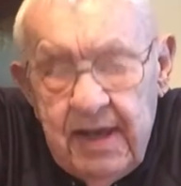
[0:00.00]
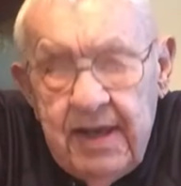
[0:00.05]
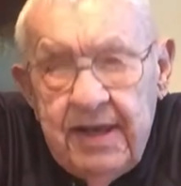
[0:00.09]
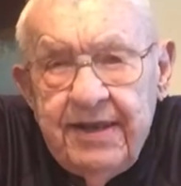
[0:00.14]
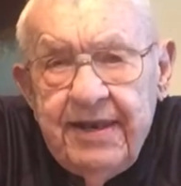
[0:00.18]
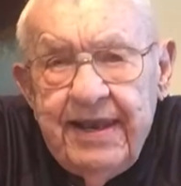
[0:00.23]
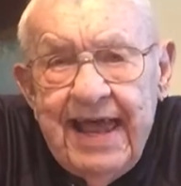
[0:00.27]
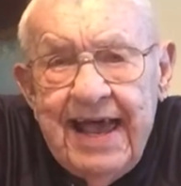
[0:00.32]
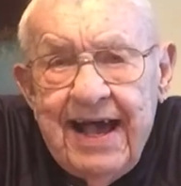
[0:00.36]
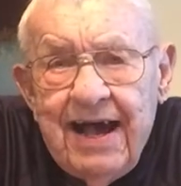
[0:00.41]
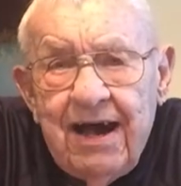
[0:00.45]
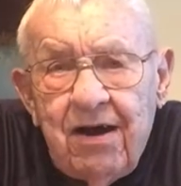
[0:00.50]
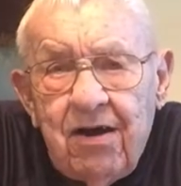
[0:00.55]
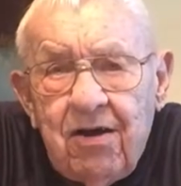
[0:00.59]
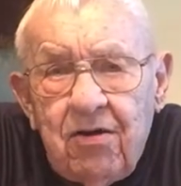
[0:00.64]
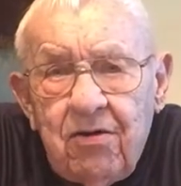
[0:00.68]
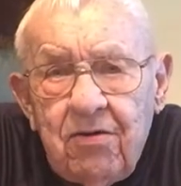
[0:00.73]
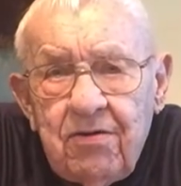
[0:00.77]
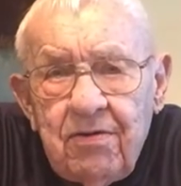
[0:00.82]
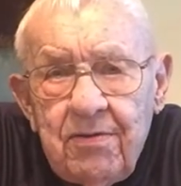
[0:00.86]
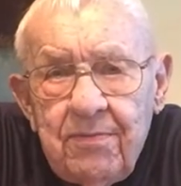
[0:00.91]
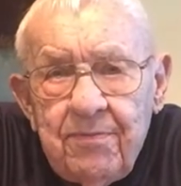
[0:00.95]

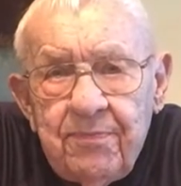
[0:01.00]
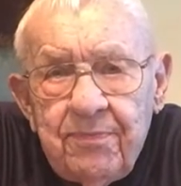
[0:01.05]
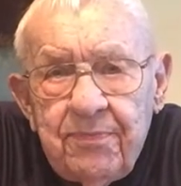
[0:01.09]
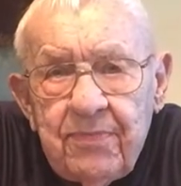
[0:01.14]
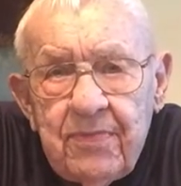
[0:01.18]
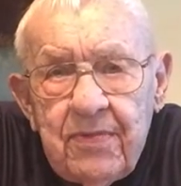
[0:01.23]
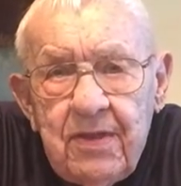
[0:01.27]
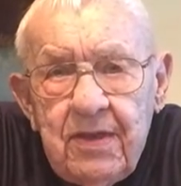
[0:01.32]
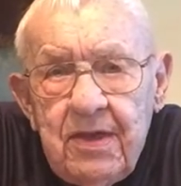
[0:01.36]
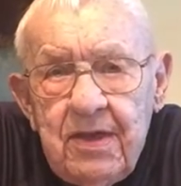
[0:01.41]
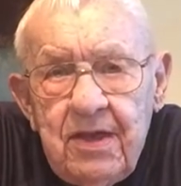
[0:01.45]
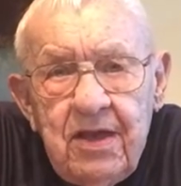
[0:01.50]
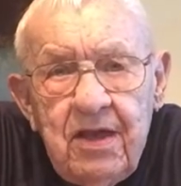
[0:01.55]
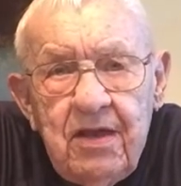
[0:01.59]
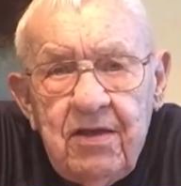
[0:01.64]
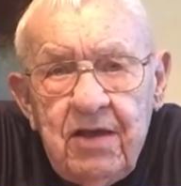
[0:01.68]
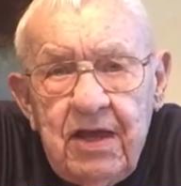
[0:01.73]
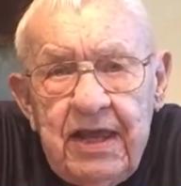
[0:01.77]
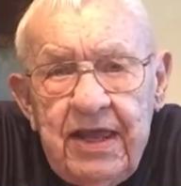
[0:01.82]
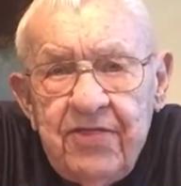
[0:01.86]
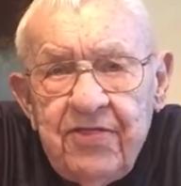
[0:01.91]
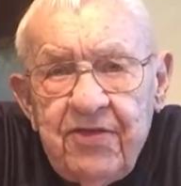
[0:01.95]
now
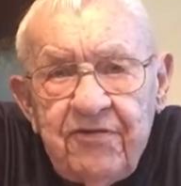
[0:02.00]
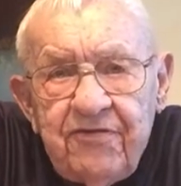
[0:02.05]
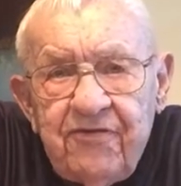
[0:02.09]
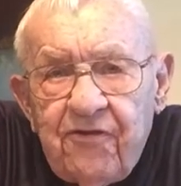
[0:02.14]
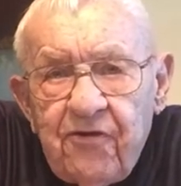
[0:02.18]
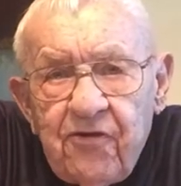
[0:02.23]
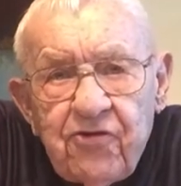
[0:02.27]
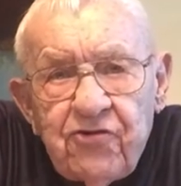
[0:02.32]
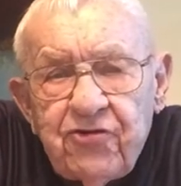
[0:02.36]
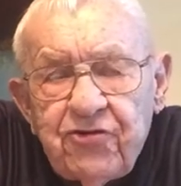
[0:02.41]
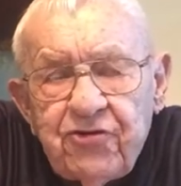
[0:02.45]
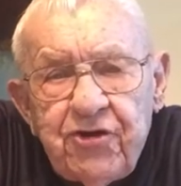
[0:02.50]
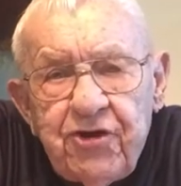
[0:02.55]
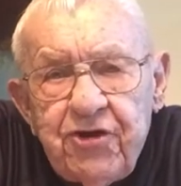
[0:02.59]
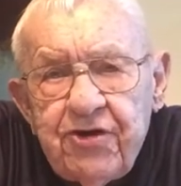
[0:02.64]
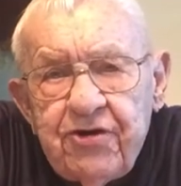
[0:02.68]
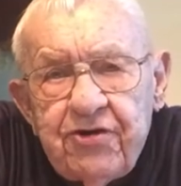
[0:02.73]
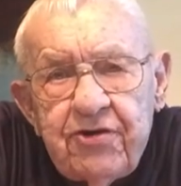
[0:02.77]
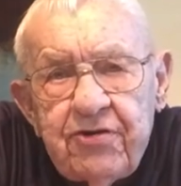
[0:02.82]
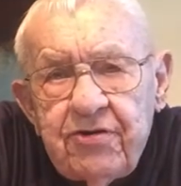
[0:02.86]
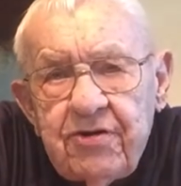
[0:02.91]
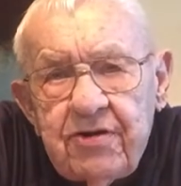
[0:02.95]
in the first
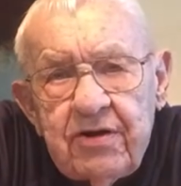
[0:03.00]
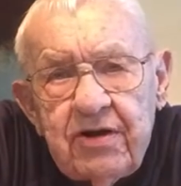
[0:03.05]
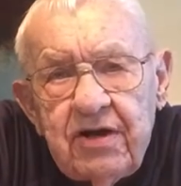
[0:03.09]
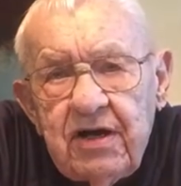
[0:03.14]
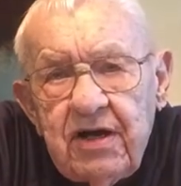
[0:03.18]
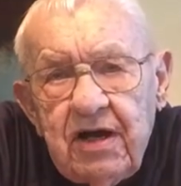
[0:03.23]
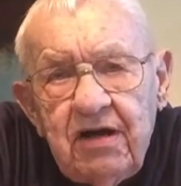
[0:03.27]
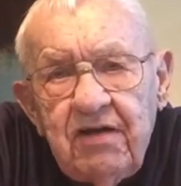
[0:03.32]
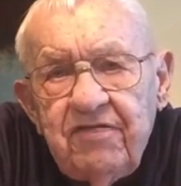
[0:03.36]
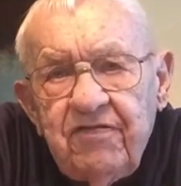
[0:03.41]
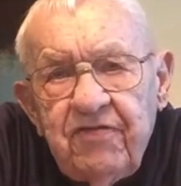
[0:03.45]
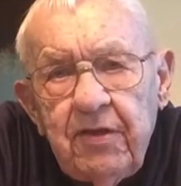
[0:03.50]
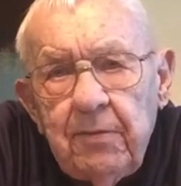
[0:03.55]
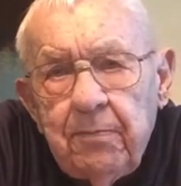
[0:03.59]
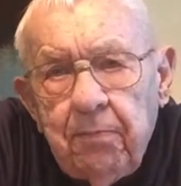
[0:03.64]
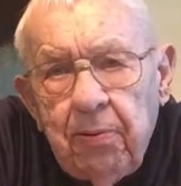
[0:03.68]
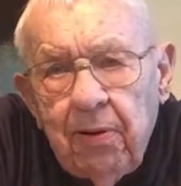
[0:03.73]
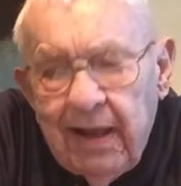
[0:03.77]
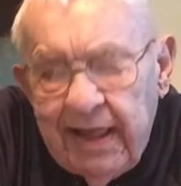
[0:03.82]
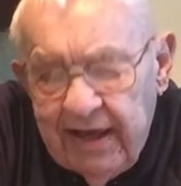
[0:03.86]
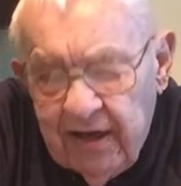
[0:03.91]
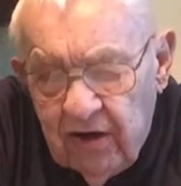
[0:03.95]
year of the
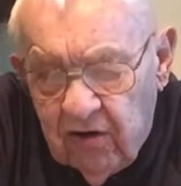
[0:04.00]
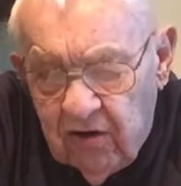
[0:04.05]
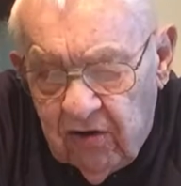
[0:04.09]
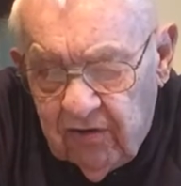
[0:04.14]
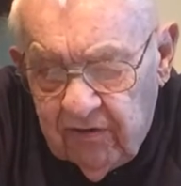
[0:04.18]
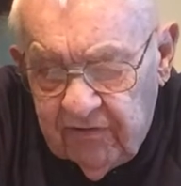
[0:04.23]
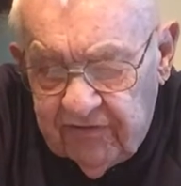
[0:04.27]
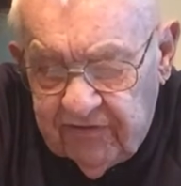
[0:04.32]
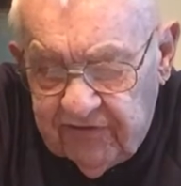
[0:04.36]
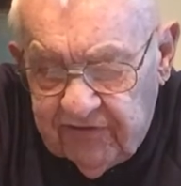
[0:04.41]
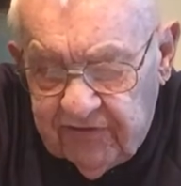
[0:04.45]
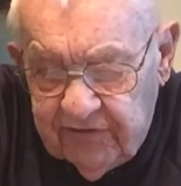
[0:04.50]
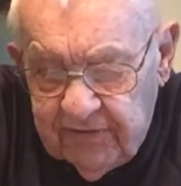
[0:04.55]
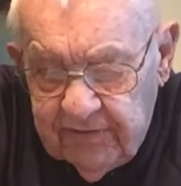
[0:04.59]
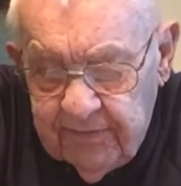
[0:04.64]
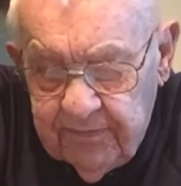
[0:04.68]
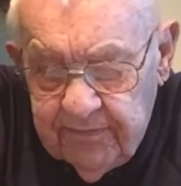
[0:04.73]
playoffs,